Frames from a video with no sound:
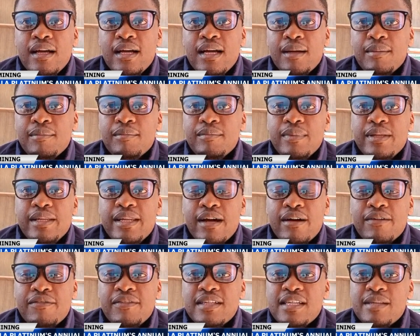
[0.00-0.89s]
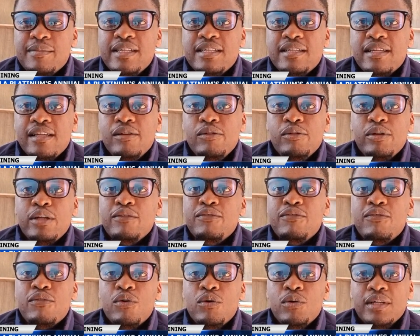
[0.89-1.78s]
Now, fundamentally
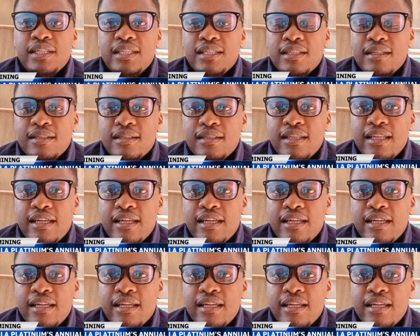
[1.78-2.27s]
looking forward,